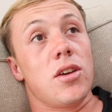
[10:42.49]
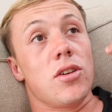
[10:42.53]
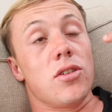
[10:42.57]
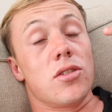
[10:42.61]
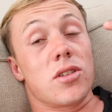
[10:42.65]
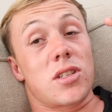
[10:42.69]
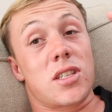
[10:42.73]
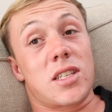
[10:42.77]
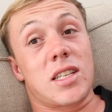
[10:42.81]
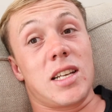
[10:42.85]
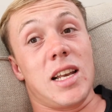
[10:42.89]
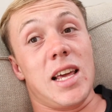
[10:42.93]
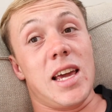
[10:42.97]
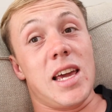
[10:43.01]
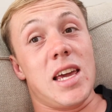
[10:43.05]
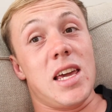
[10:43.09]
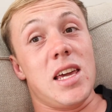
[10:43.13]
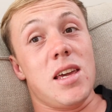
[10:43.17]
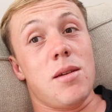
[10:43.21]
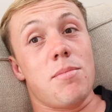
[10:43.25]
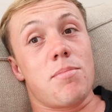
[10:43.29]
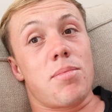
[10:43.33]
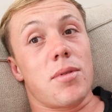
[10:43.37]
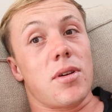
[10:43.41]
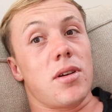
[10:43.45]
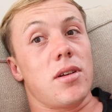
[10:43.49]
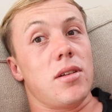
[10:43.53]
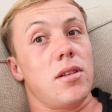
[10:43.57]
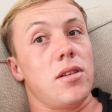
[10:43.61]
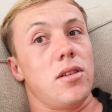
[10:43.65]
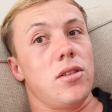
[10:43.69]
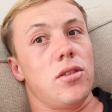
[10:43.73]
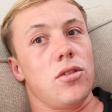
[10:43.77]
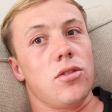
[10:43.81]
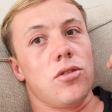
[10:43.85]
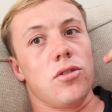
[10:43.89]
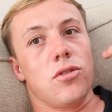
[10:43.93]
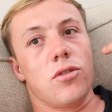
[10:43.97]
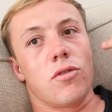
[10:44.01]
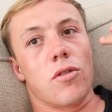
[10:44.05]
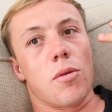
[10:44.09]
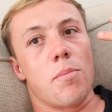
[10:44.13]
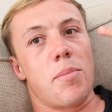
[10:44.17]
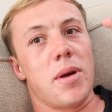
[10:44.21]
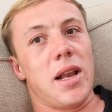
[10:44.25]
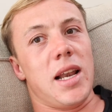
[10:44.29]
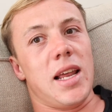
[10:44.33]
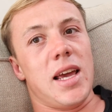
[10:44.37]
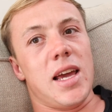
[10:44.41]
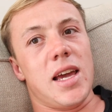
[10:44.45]
your sleep, your
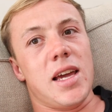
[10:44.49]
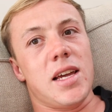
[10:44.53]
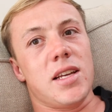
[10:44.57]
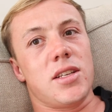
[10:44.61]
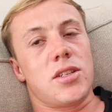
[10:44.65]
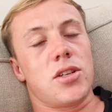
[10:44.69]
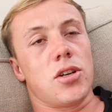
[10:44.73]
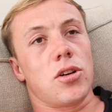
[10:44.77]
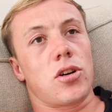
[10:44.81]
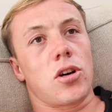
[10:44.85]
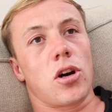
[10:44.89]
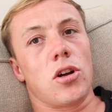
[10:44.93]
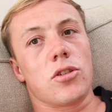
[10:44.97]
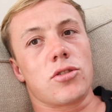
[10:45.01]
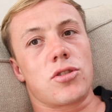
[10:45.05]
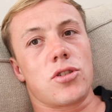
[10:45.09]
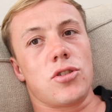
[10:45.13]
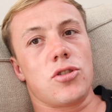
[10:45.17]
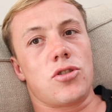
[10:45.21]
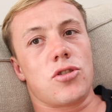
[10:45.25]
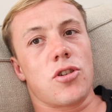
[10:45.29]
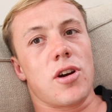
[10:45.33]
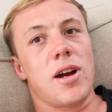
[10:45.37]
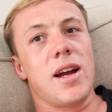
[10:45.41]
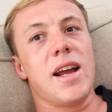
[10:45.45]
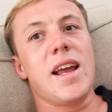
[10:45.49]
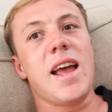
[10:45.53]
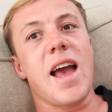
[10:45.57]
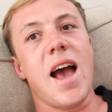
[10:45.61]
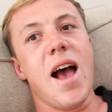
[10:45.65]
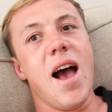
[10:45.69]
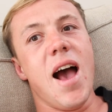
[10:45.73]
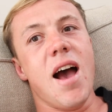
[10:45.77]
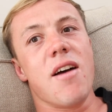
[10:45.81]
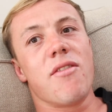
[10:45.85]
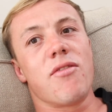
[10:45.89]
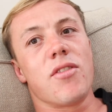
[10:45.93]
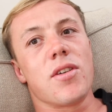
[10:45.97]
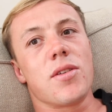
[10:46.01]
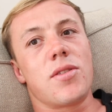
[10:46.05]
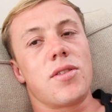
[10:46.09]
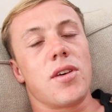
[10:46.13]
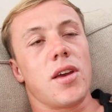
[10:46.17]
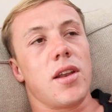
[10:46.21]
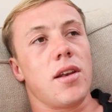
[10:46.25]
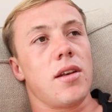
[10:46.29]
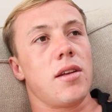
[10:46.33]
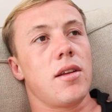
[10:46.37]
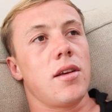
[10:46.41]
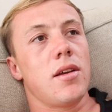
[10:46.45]
ability to concentrate,
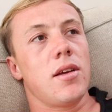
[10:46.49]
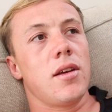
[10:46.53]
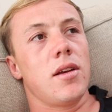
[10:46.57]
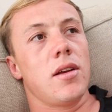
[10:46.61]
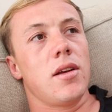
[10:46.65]
everything.